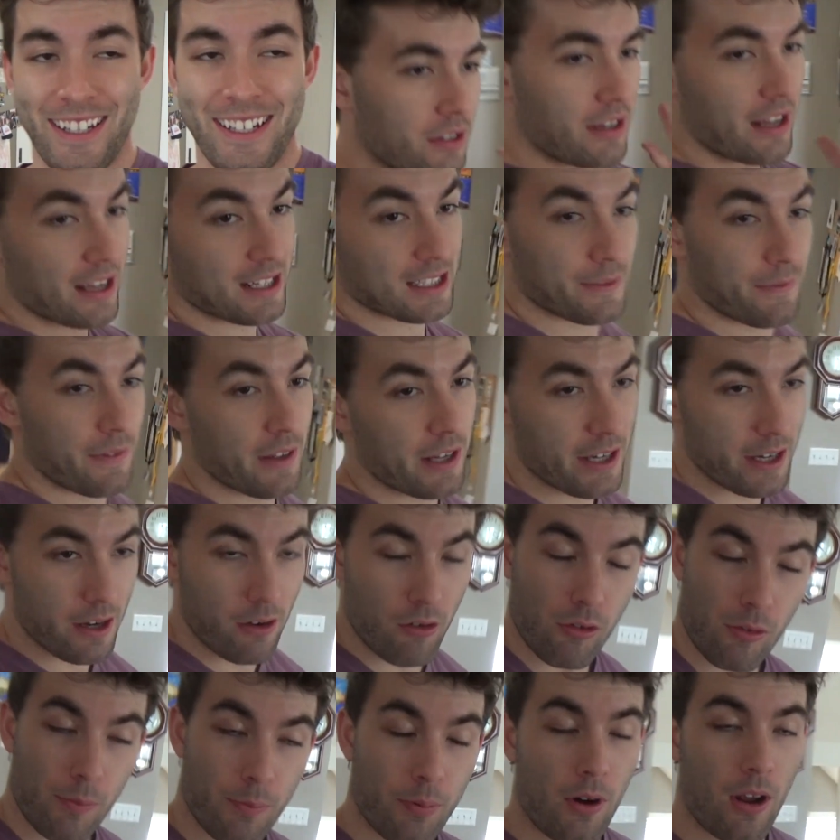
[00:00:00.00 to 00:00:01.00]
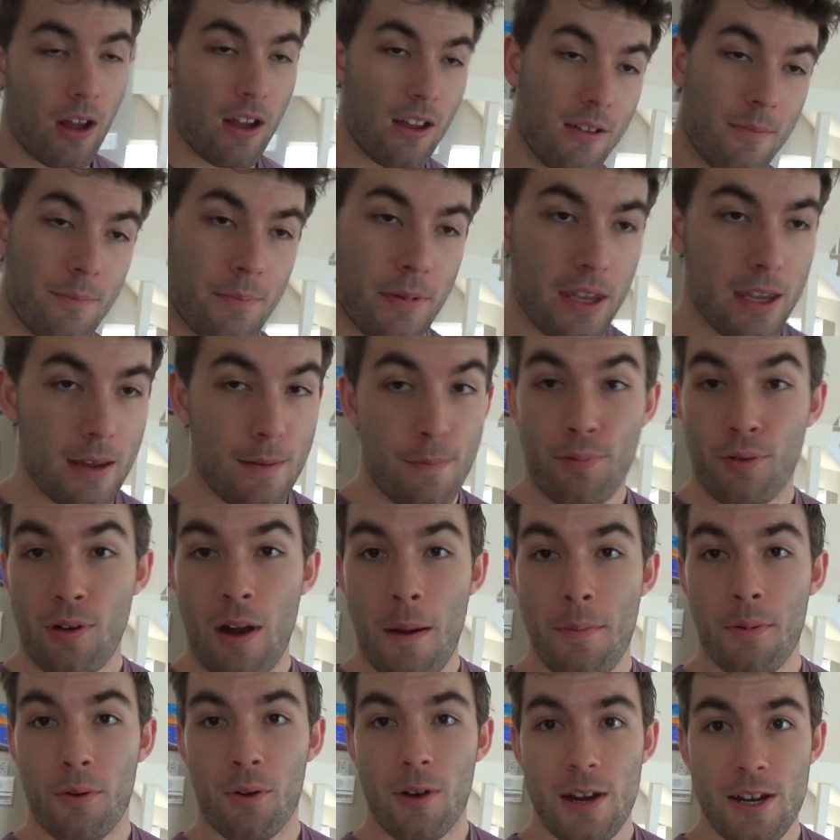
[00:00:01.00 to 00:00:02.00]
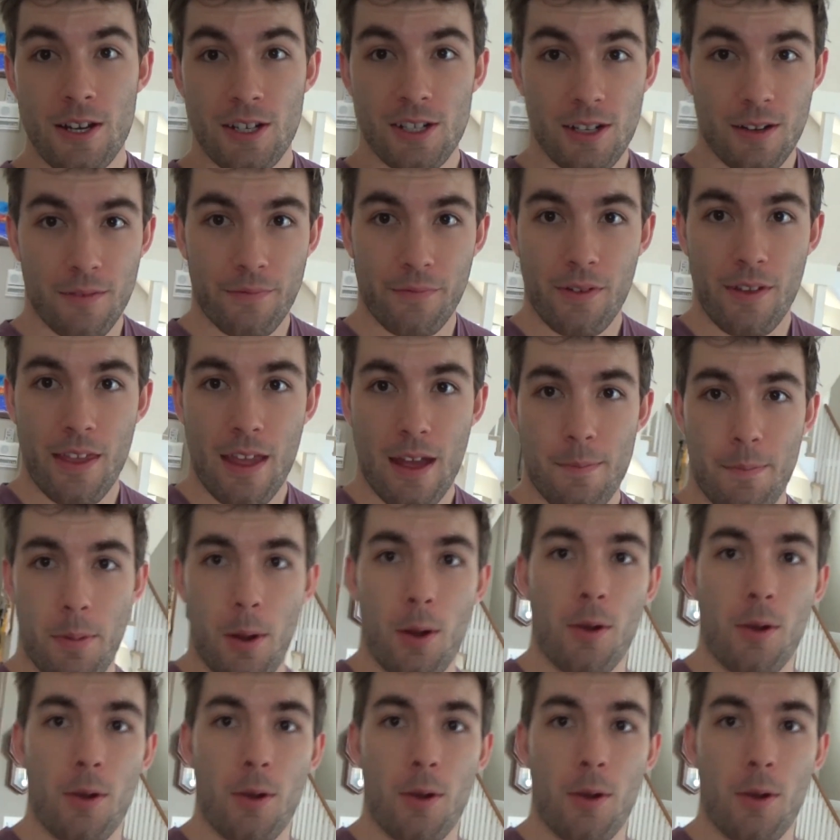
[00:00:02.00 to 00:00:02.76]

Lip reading: Next video will probably be preparation for that